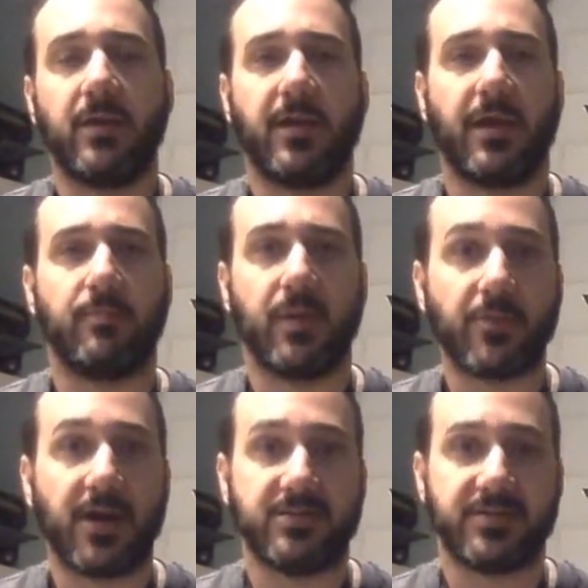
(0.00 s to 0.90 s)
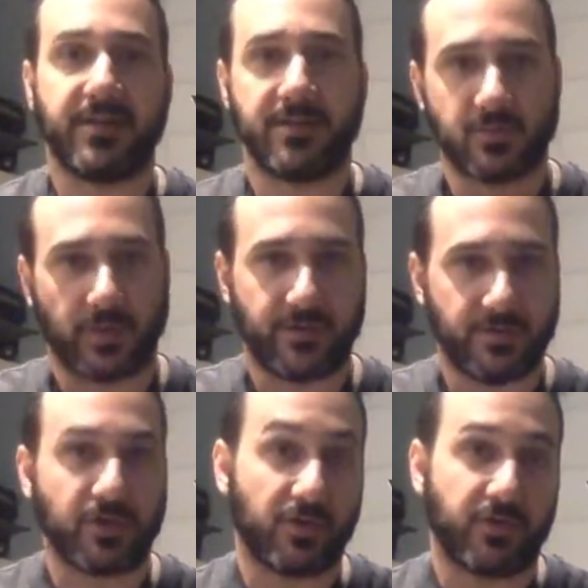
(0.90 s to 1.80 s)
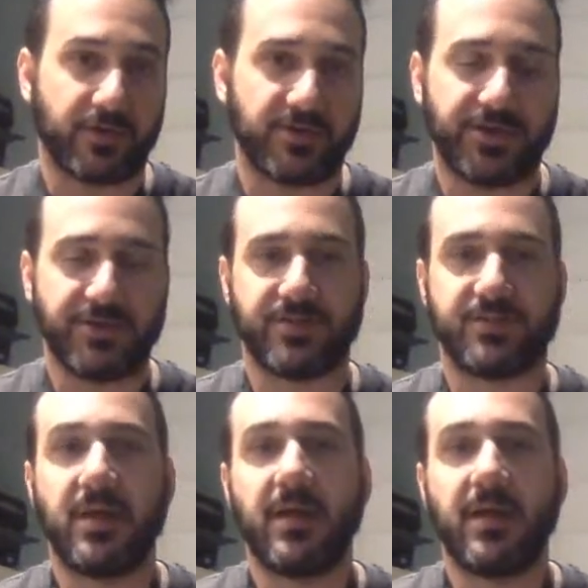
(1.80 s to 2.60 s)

And memorizing it is where you start learning the changes.